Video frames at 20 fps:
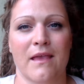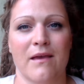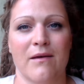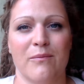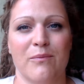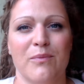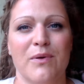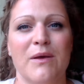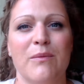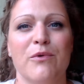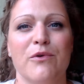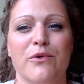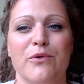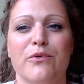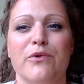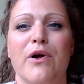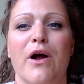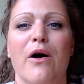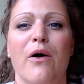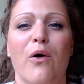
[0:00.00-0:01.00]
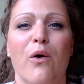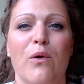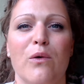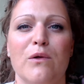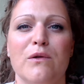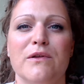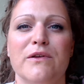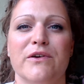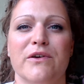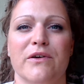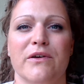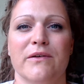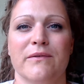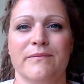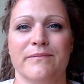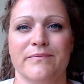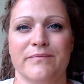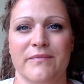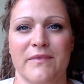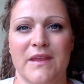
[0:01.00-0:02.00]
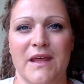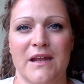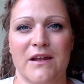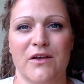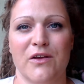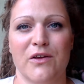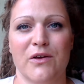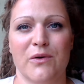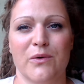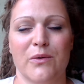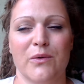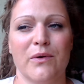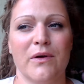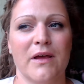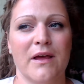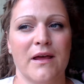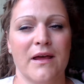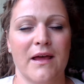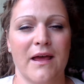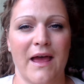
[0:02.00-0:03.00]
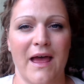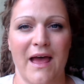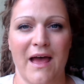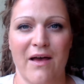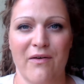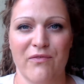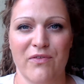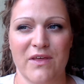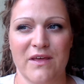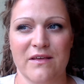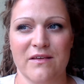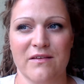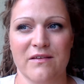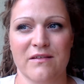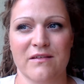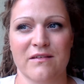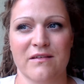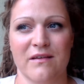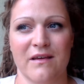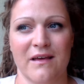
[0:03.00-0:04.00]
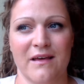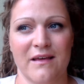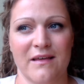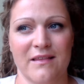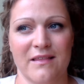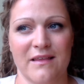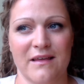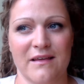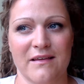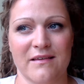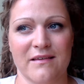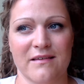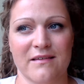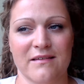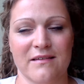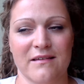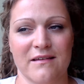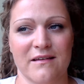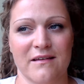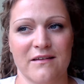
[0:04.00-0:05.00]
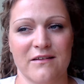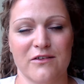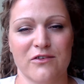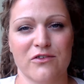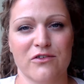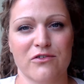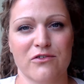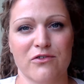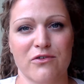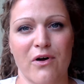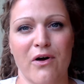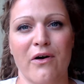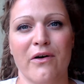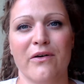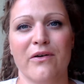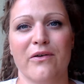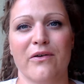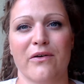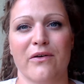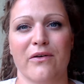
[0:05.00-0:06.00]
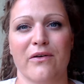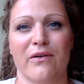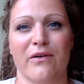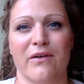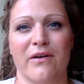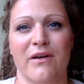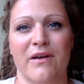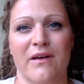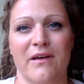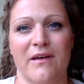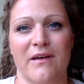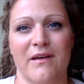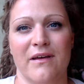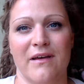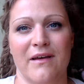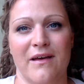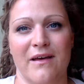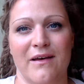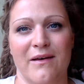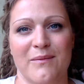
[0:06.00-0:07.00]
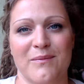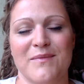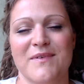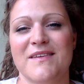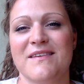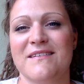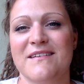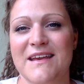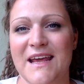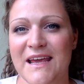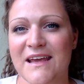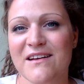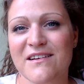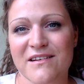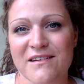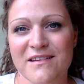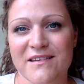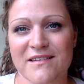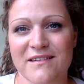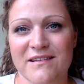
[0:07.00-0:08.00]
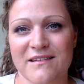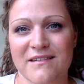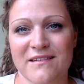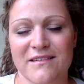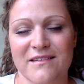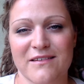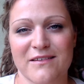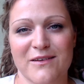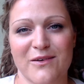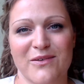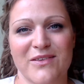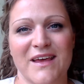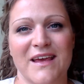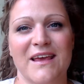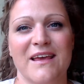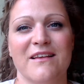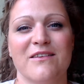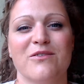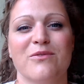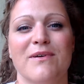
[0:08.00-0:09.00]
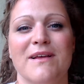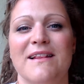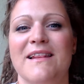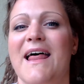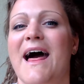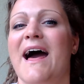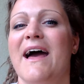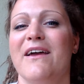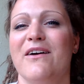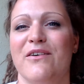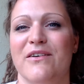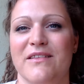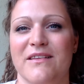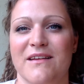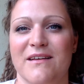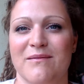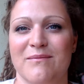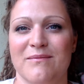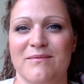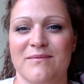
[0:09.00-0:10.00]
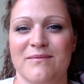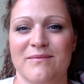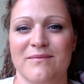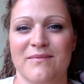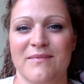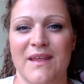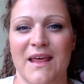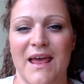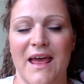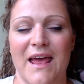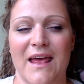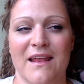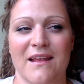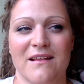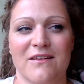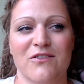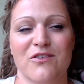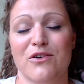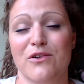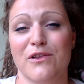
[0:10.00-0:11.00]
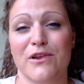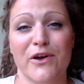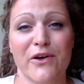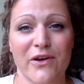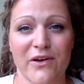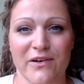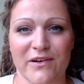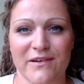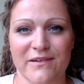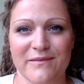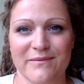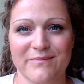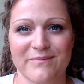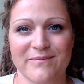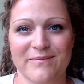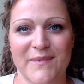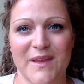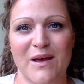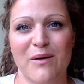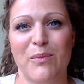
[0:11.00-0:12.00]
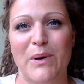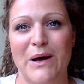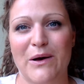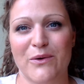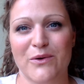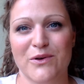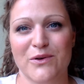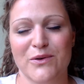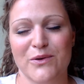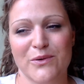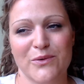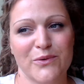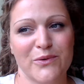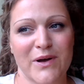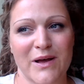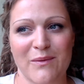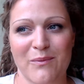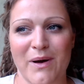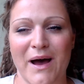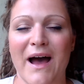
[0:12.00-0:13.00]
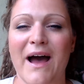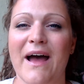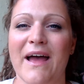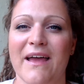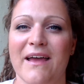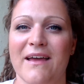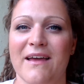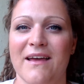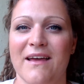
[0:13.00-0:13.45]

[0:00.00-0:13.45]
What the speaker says: people who are older than you have this stronger status. So the kids rely on them and to learn about who am I